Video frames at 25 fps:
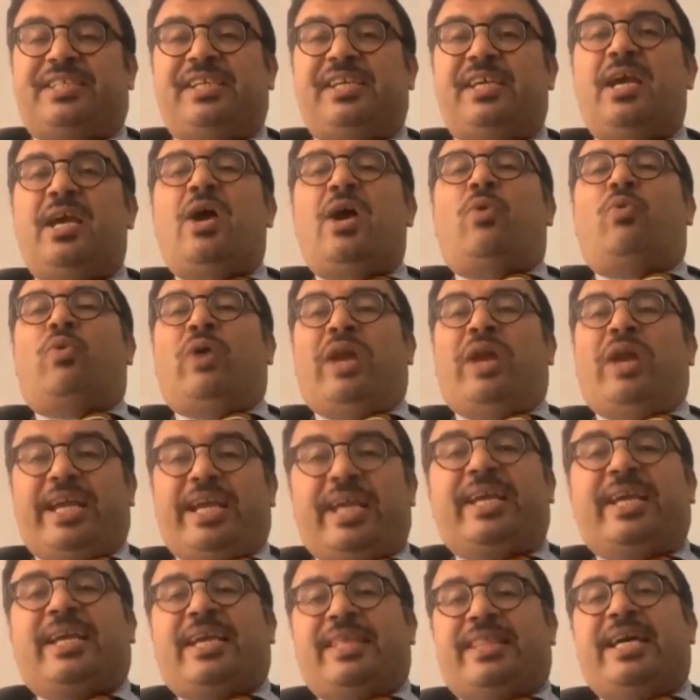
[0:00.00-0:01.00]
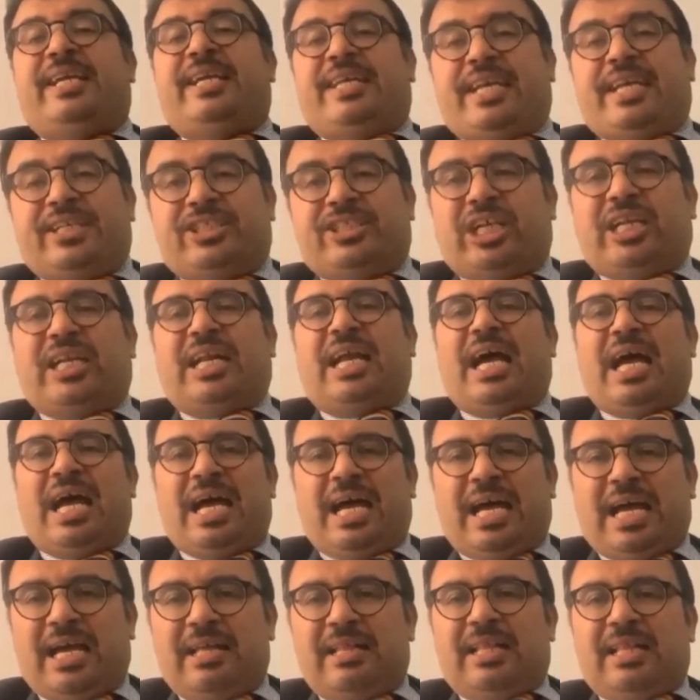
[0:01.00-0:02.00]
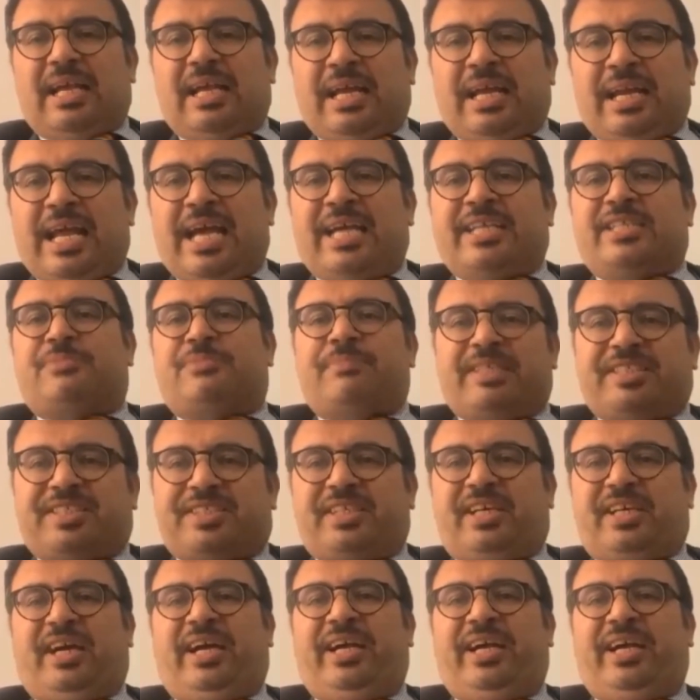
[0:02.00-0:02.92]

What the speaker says: that was the result of